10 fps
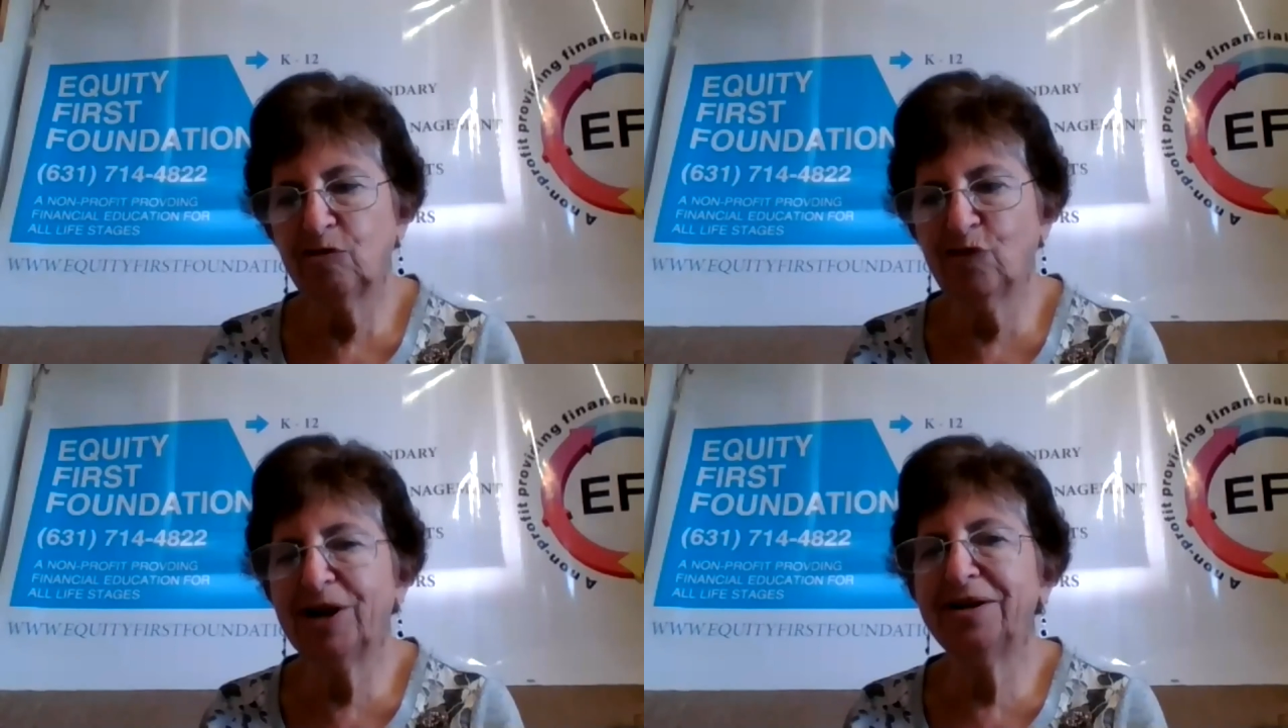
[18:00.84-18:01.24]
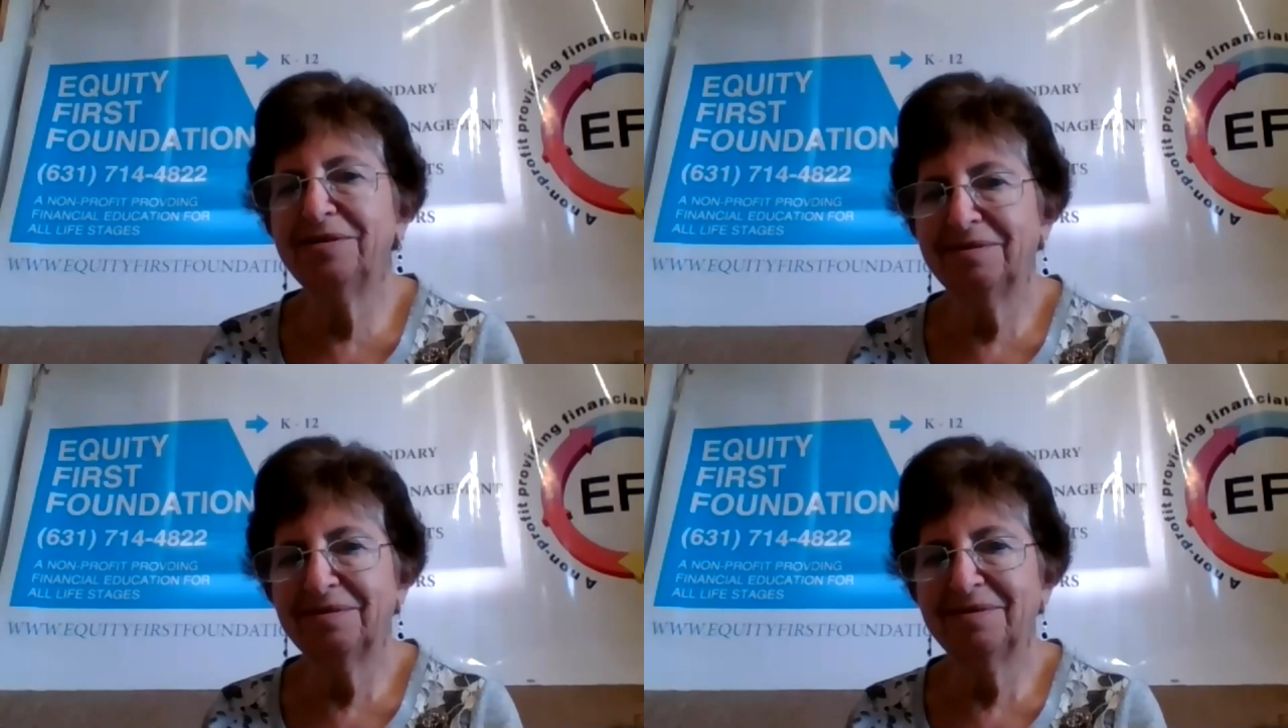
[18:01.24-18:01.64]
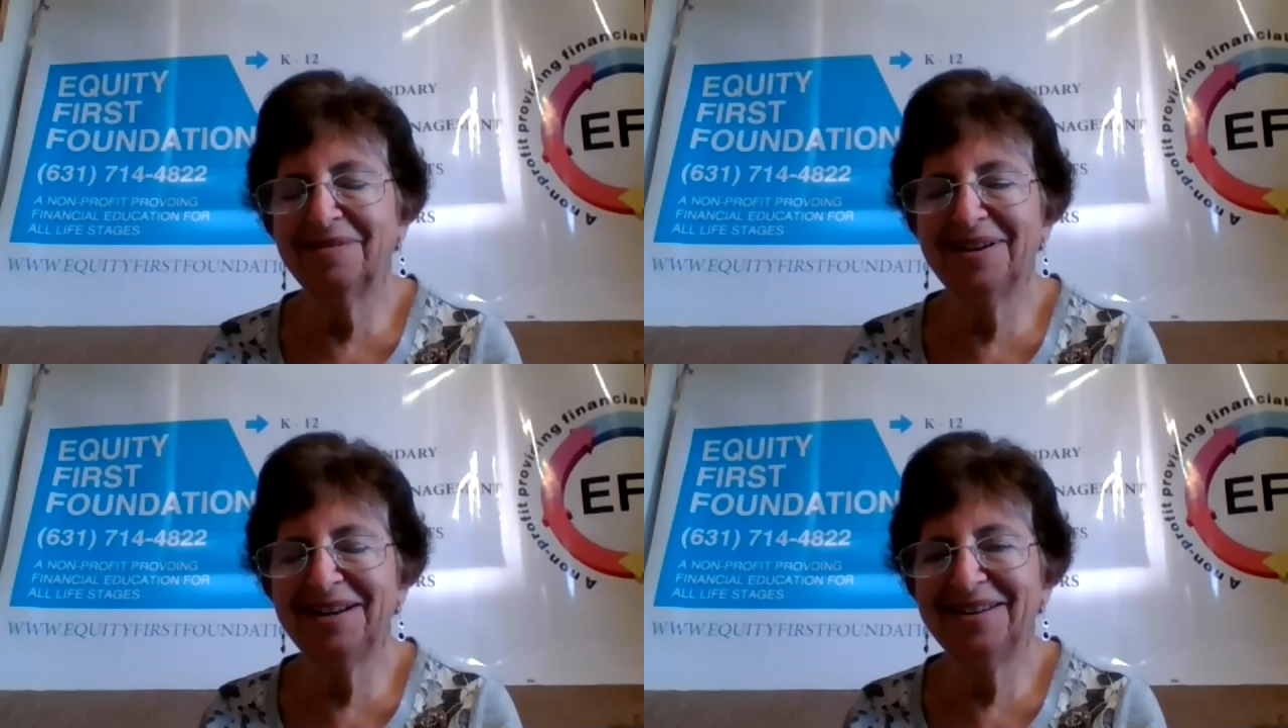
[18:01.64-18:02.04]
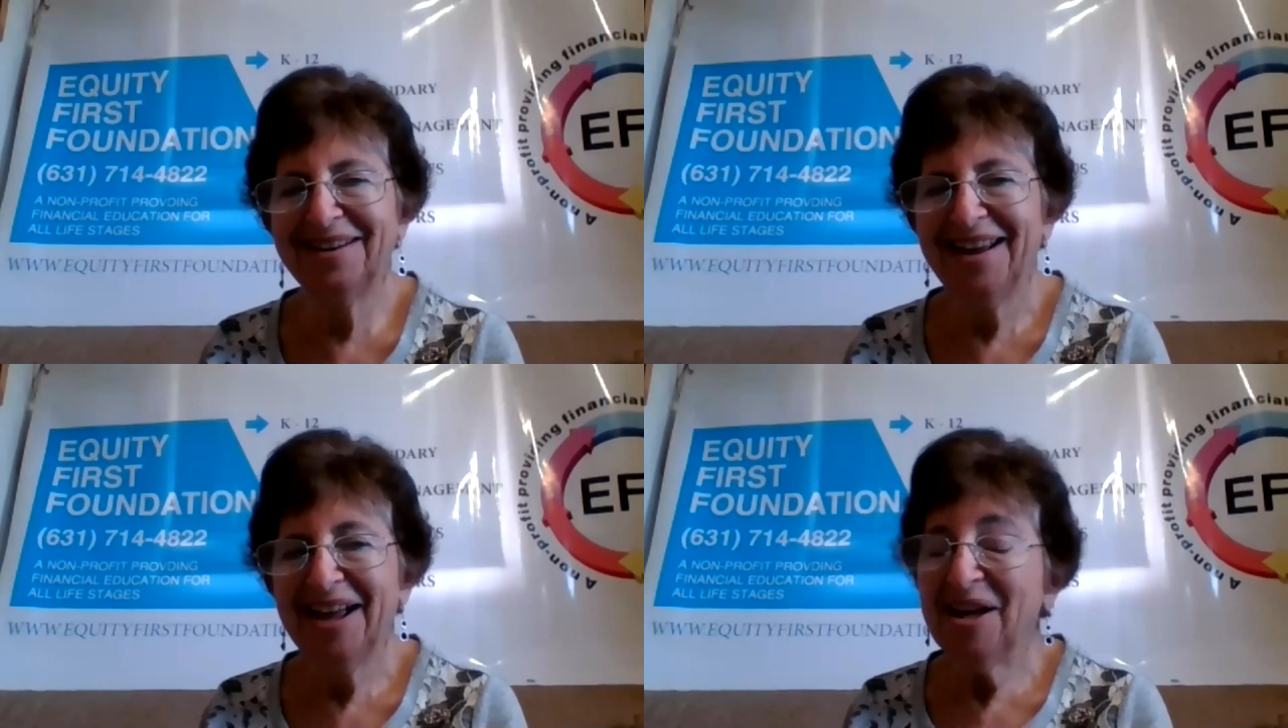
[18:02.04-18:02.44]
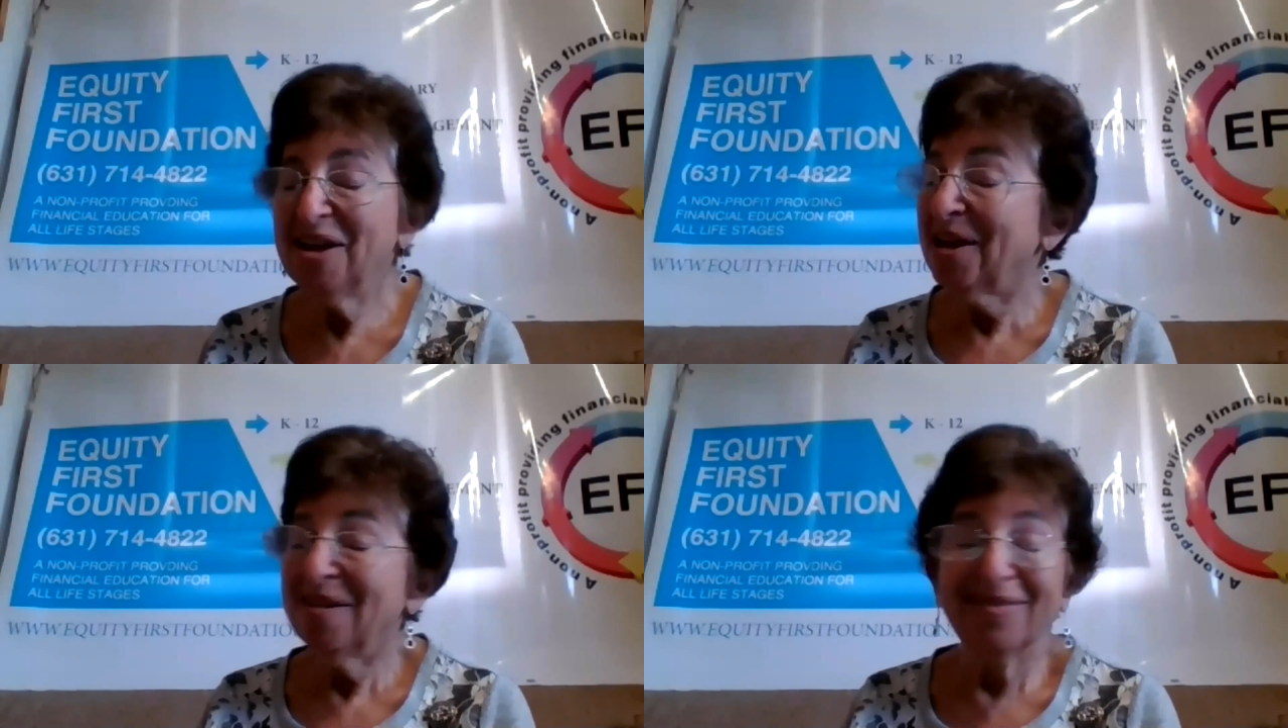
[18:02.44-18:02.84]
Great, great.
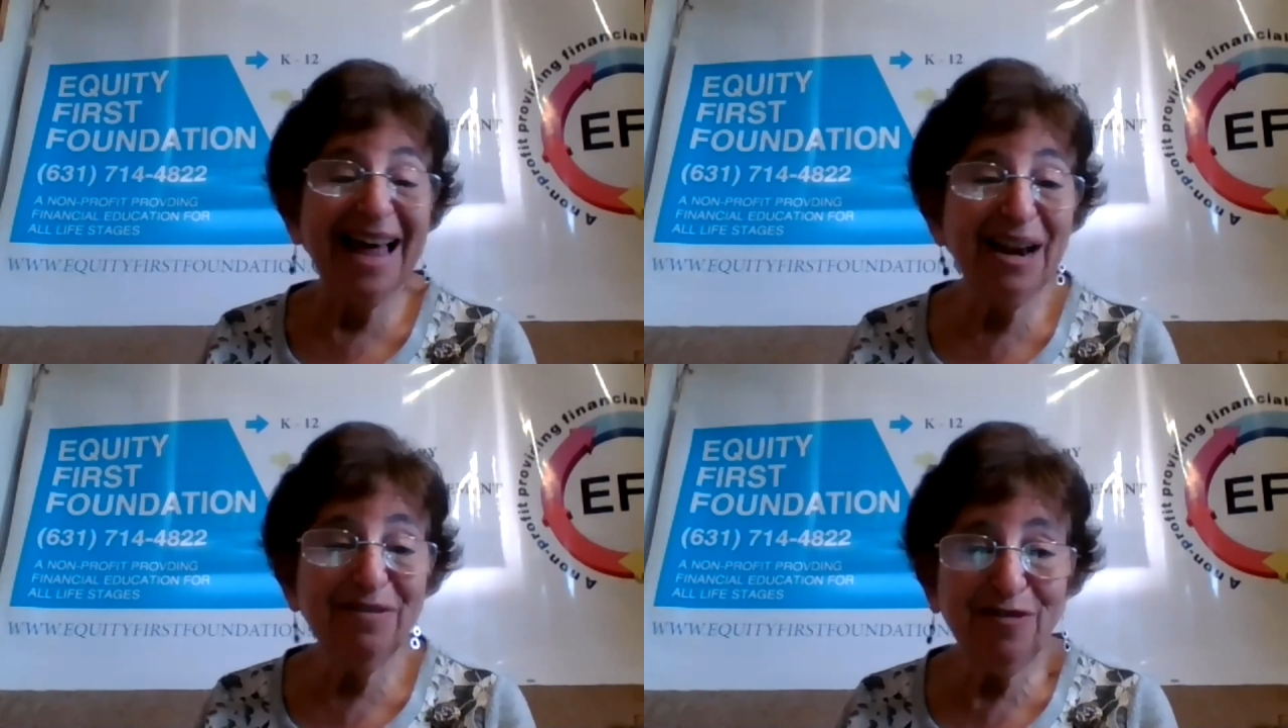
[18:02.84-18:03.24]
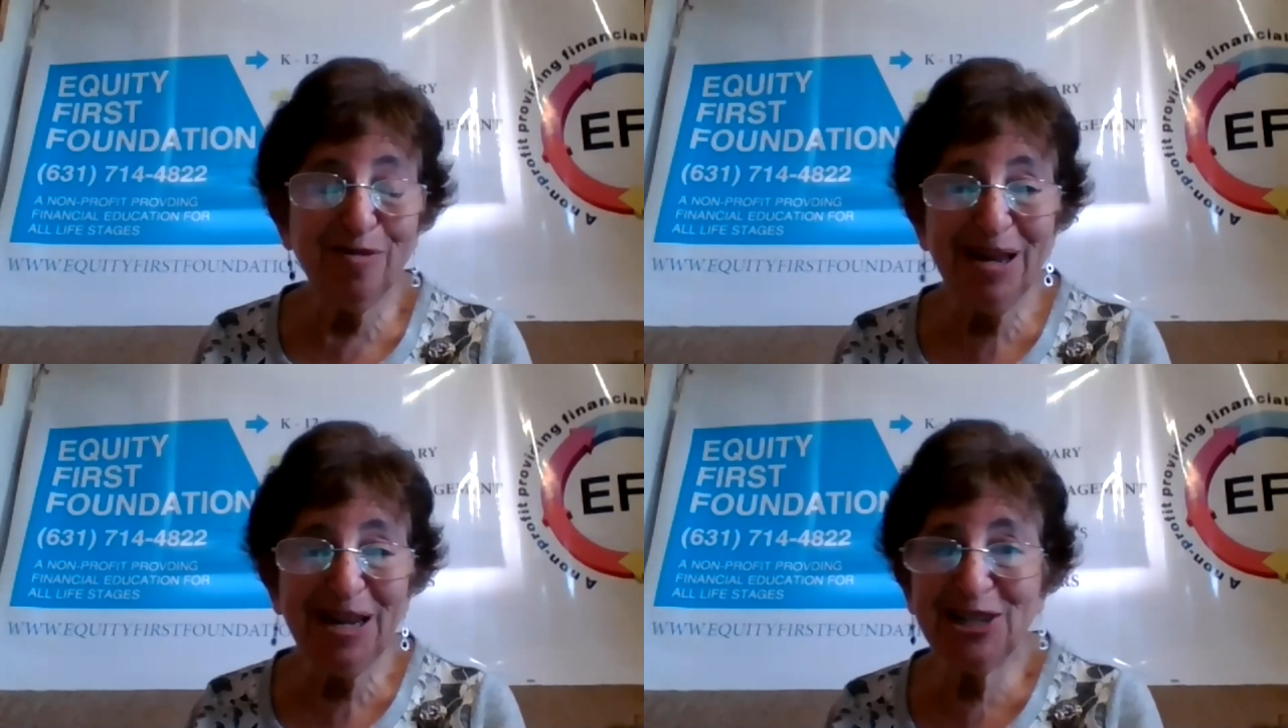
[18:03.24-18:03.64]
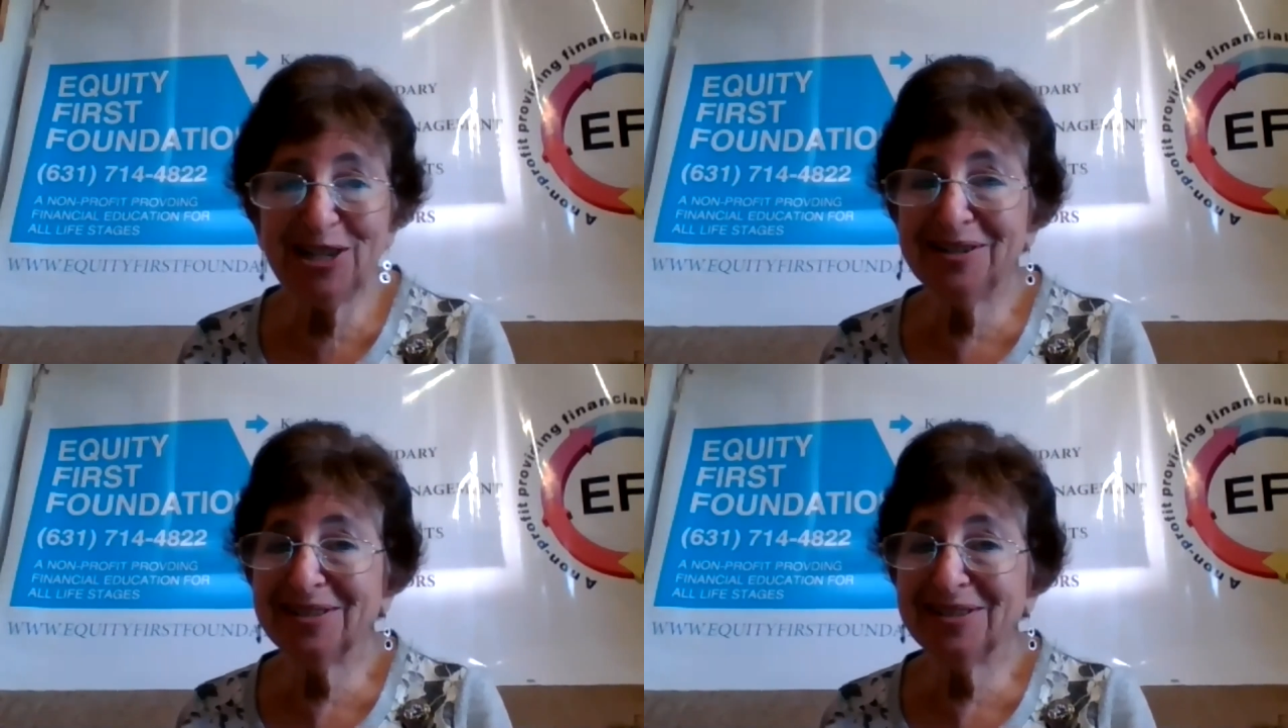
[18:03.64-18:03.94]
A lot of information,